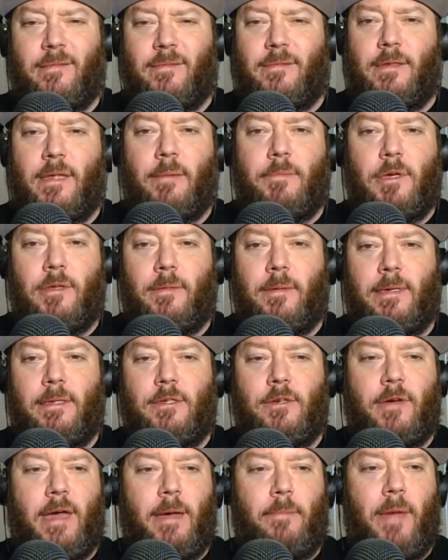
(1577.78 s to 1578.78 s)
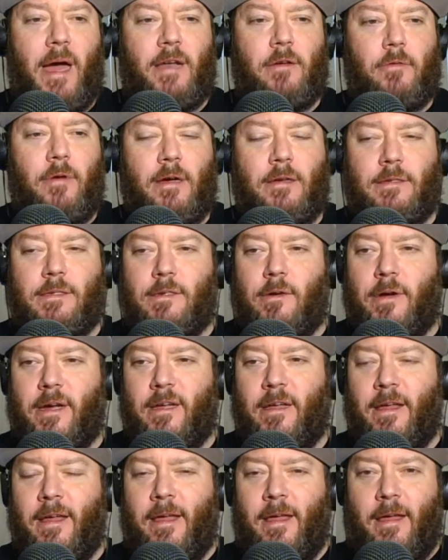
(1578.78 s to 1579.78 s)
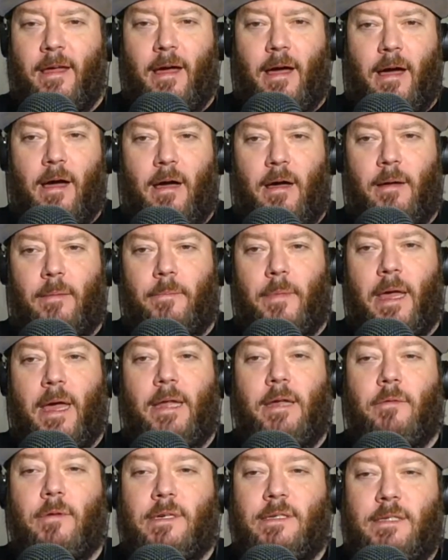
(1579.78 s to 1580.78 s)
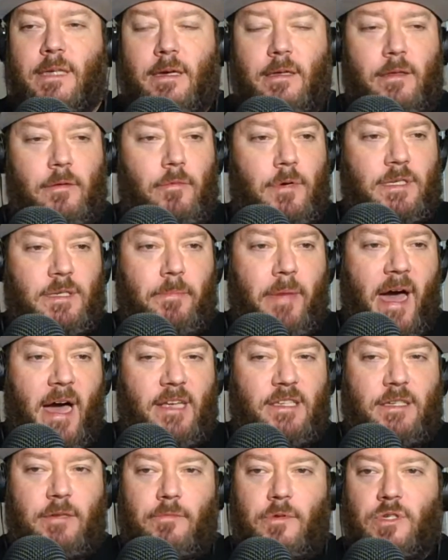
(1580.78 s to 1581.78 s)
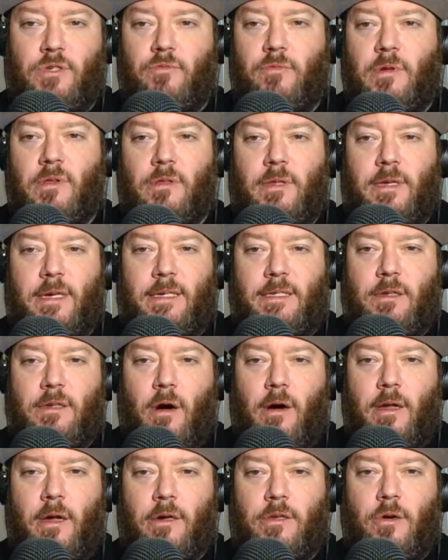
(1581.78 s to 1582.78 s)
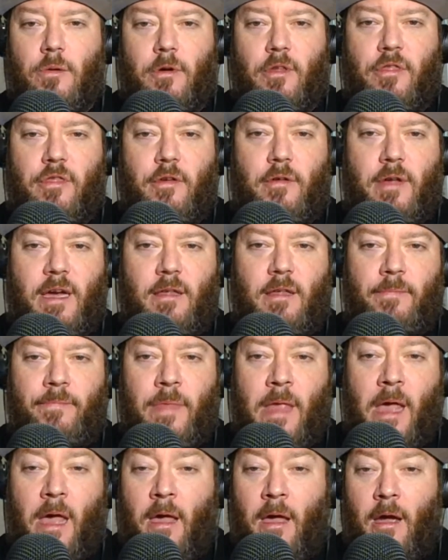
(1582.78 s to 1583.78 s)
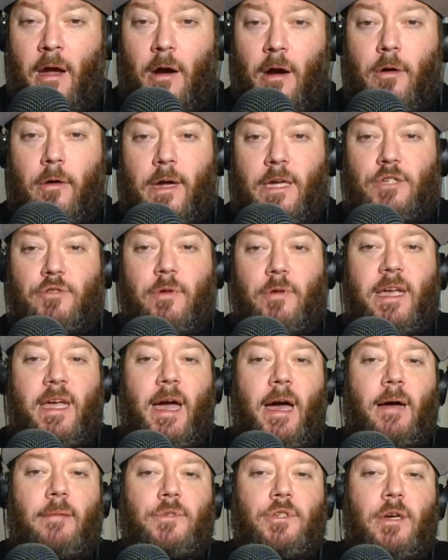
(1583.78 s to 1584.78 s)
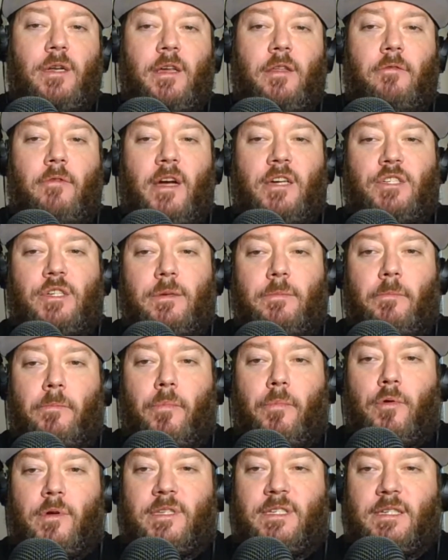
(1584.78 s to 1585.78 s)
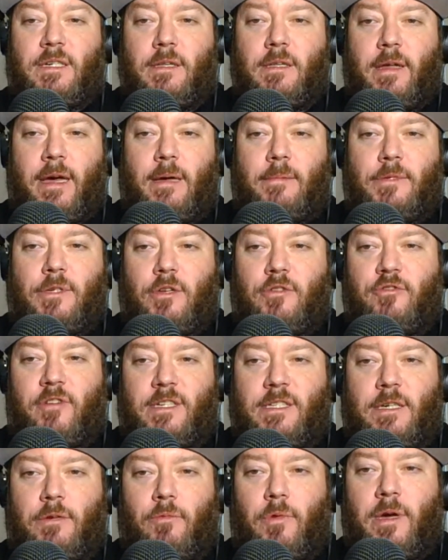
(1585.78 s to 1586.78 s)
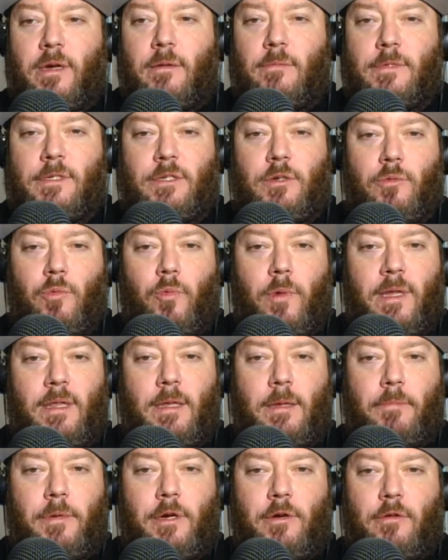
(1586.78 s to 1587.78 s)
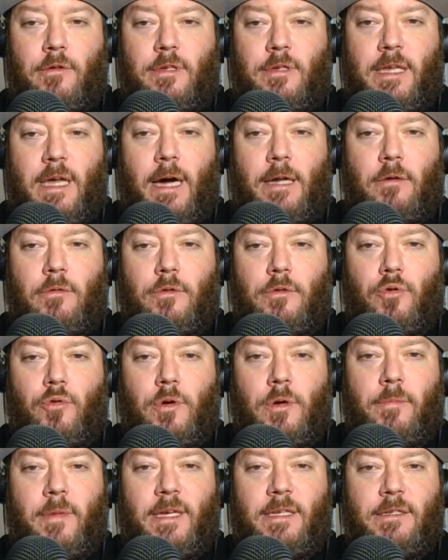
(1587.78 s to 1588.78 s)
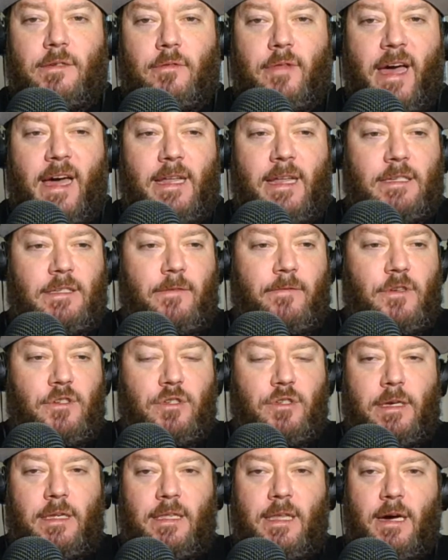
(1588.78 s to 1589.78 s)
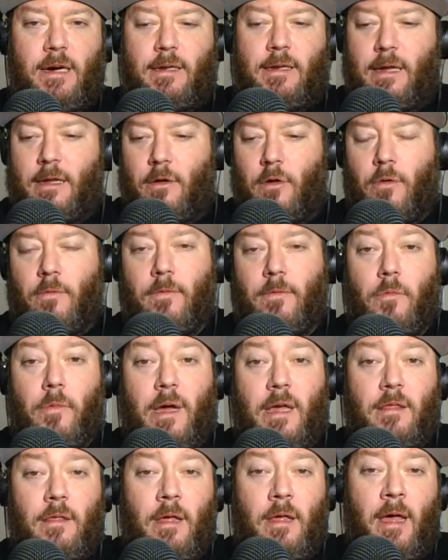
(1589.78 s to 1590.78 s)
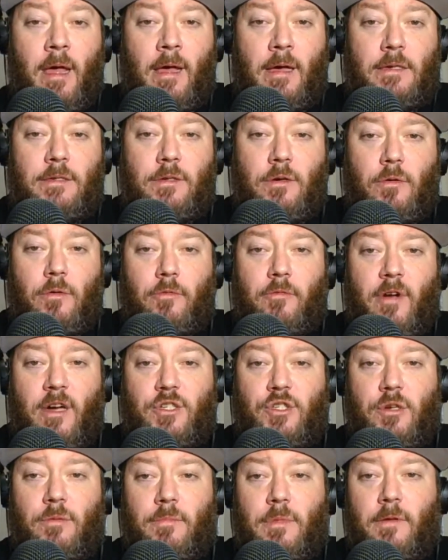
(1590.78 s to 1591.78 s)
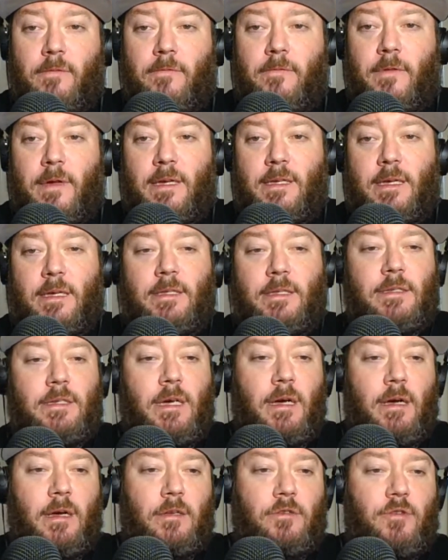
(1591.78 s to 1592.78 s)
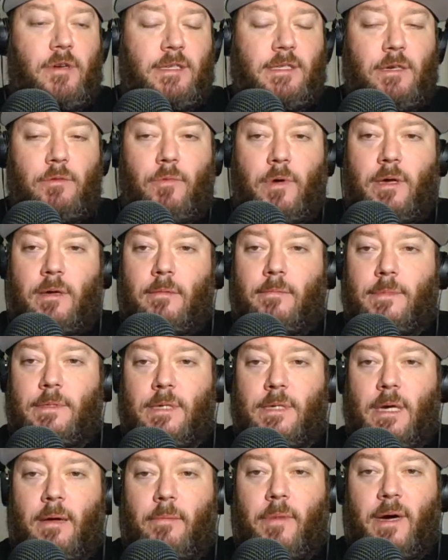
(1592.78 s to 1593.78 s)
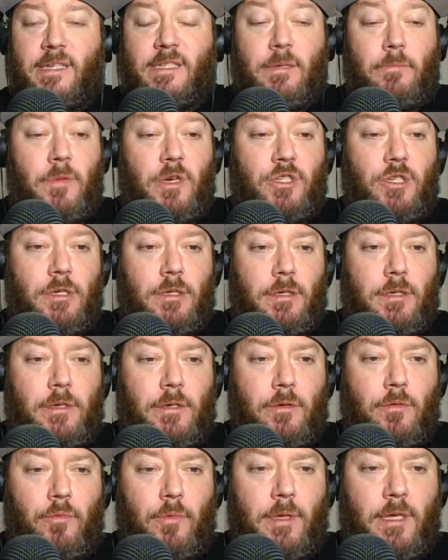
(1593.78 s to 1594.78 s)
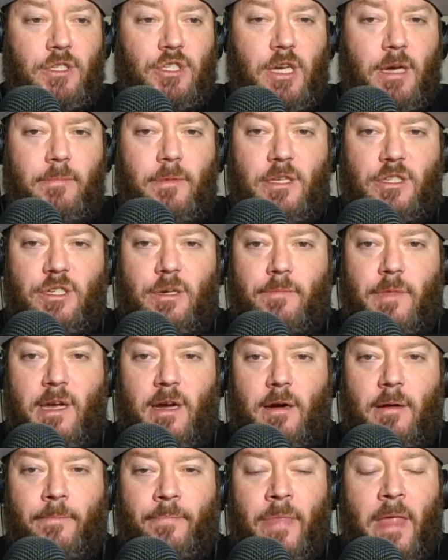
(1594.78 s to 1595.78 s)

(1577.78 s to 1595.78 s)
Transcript: WWE 2K Battlegrounds, sorry. Anyways, there was a patch that was released on October 30th. RH recap, Jonathan Gresham puts clamps on Tracy Williams to win the Pure Title Tournament. So that is officially done and over with. So Gresham defeated Tracy Williams by submission to win the championship there.